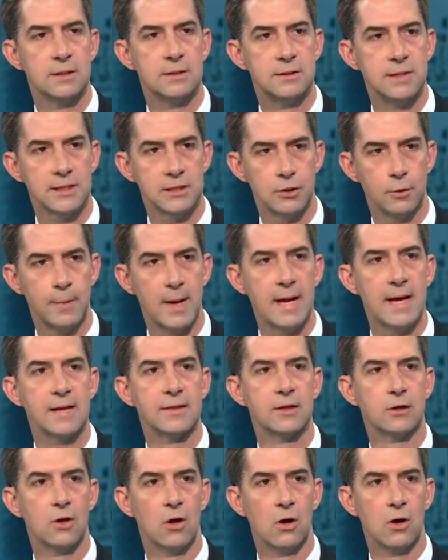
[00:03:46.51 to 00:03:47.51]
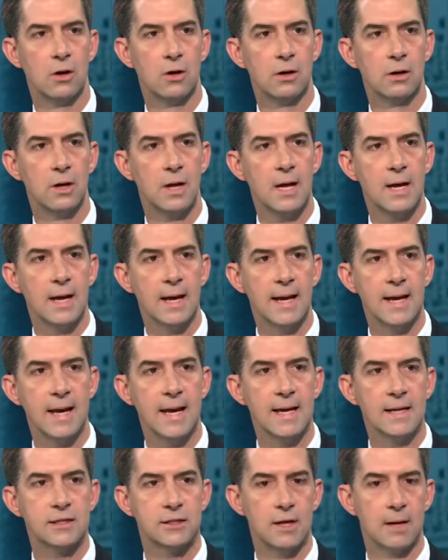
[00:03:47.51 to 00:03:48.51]
disobeying the law, and,
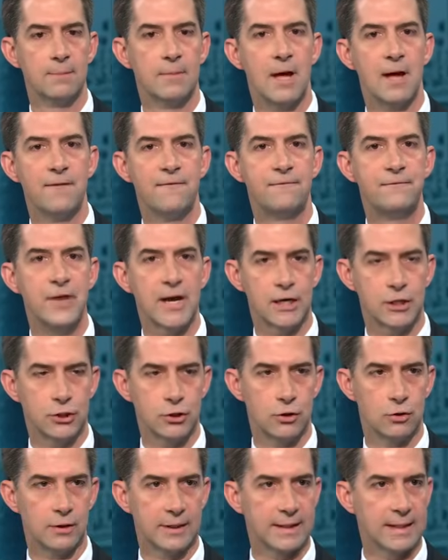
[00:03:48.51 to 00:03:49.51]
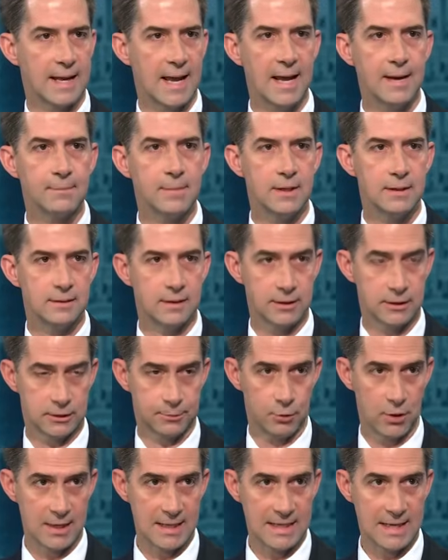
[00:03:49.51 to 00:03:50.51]
and some fictional encampment that's
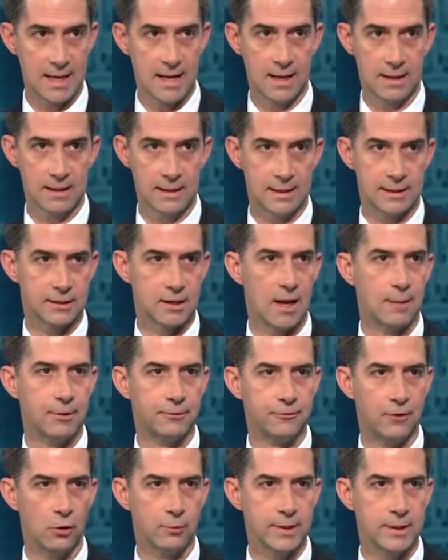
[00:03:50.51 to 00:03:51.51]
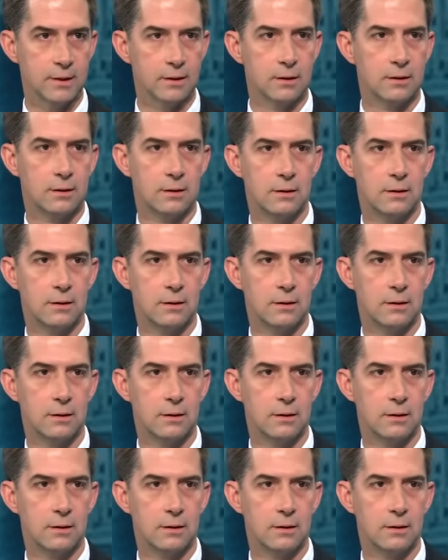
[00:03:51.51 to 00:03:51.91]
spreading Islamophobia.